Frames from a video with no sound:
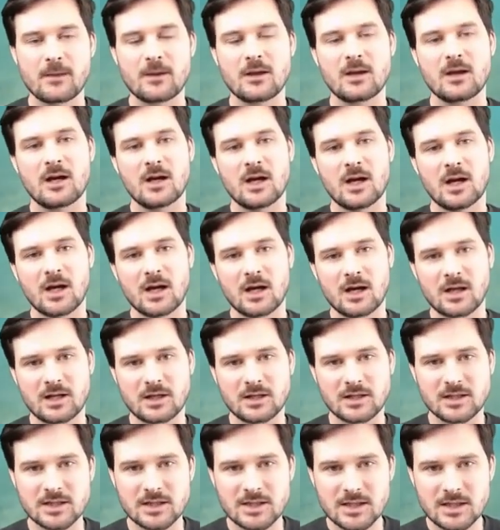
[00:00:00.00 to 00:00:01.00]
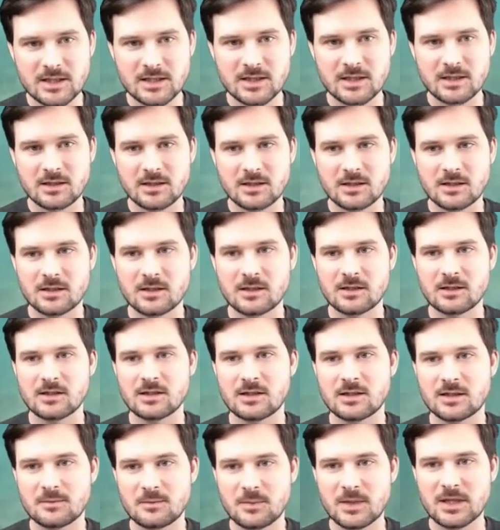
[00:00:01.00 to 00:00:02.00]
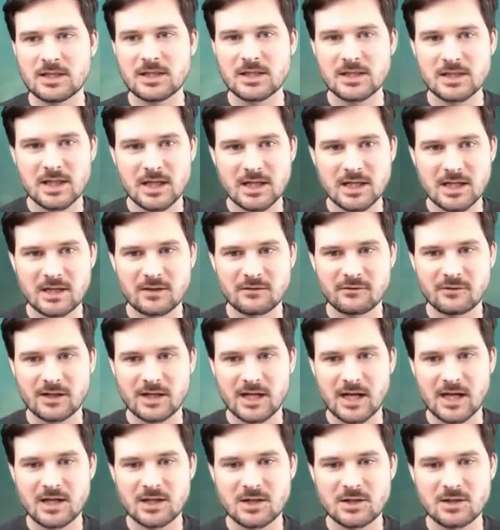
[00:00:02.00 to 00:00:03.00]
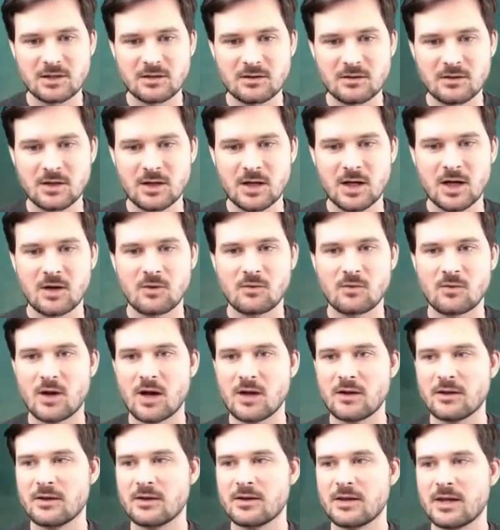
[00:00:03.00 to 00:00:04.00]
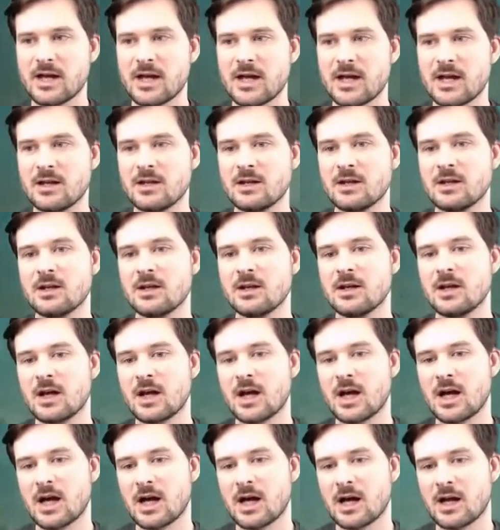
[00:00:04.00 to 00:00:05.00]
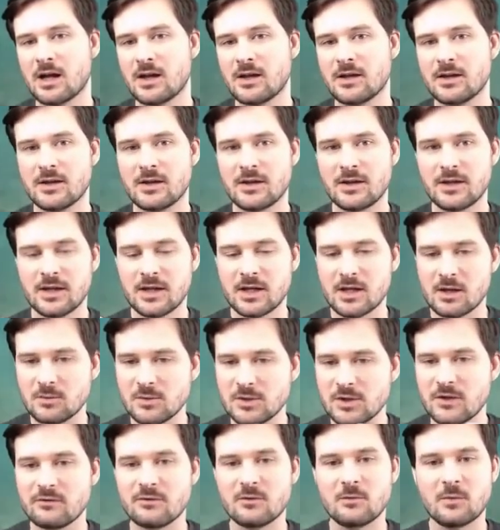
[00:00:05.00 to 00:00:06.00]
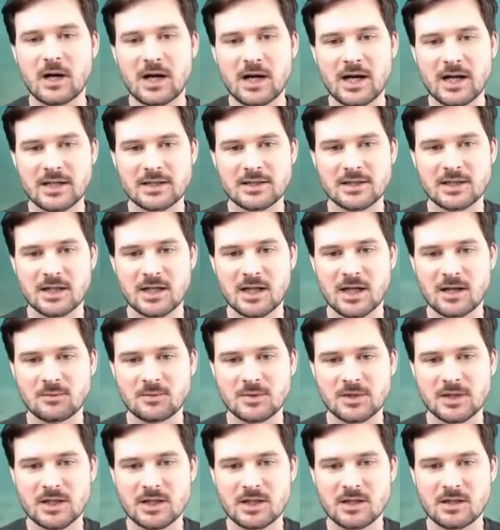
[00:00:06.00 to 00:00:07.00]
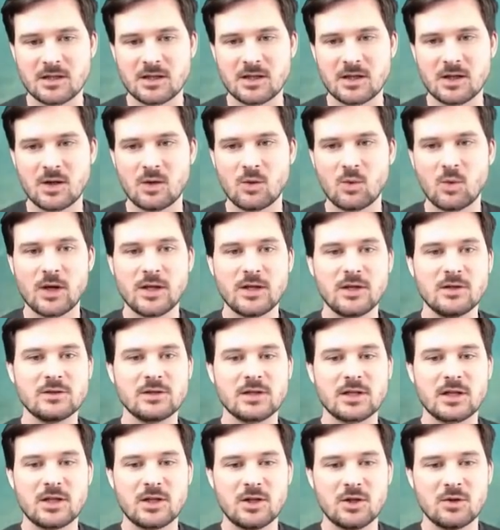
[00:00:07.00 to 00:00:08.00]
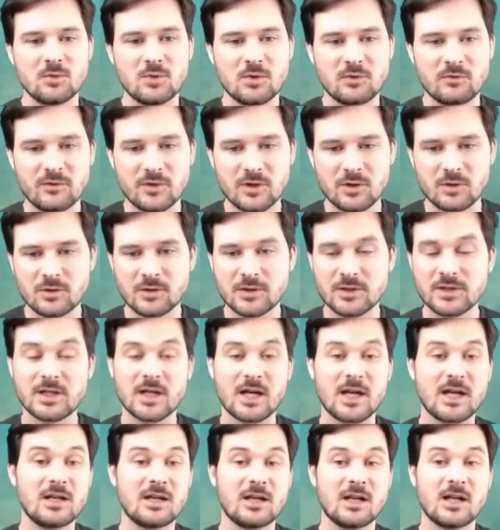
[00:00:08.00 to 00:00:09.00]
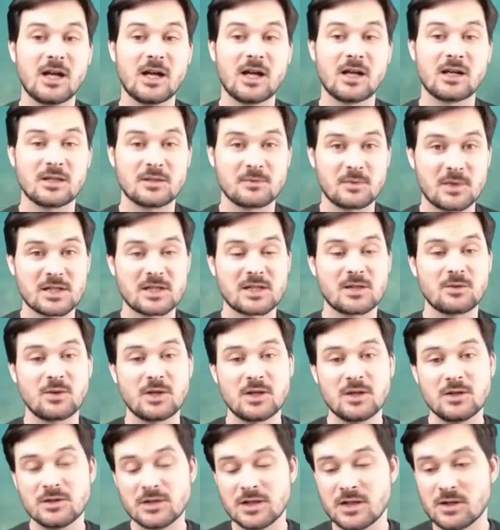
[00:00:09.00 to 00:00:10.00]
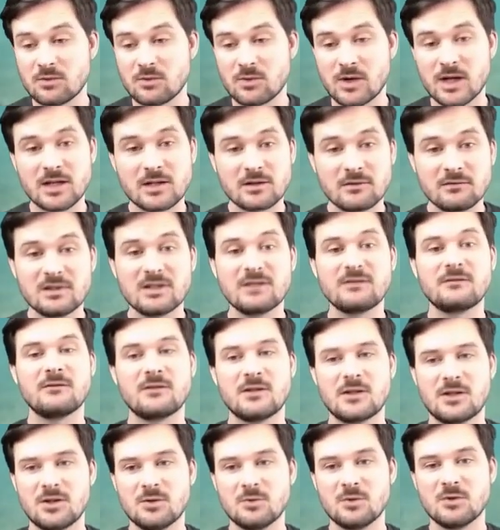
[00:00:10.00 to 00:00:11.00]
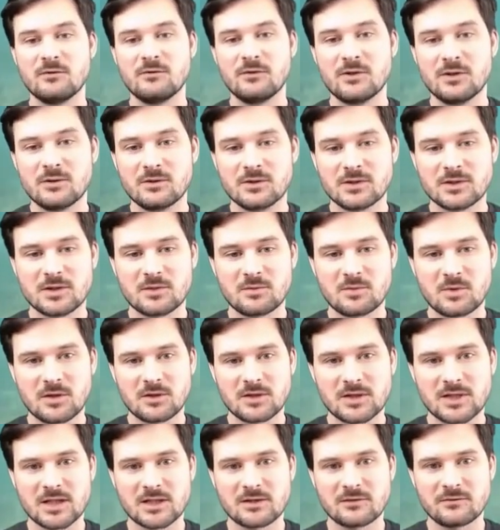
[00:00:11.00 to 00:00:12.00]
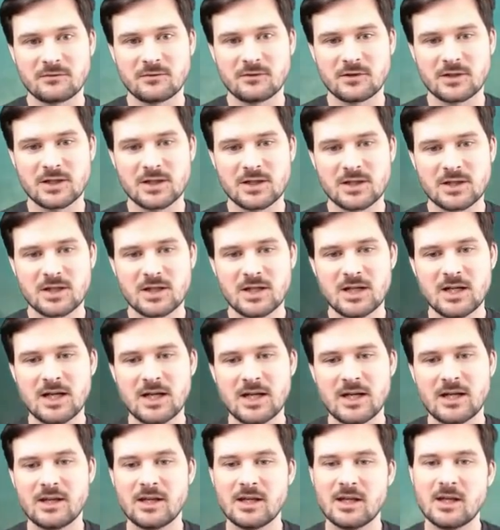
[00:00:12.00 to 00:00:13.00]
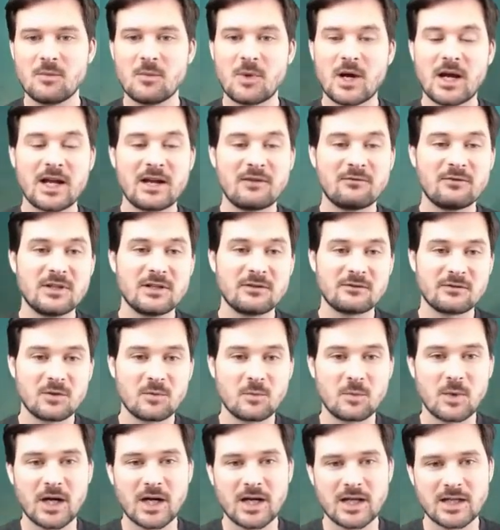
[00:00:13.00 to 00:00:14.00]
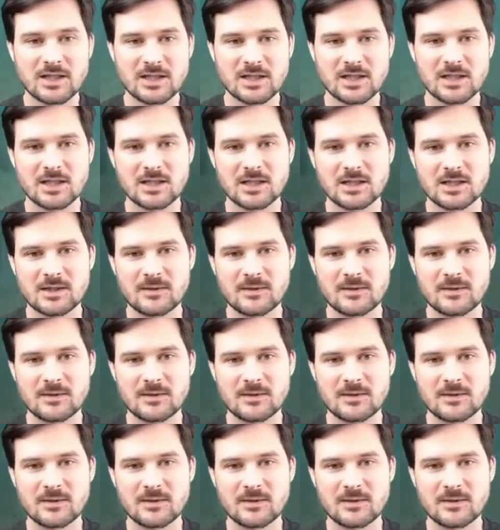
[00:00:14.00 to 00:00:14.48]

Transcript: uh, consistent species identification rather than uh, the observer bias that comes in when using human viewers and, and, especially when using a range of different human viewers to process footage that might have different biases.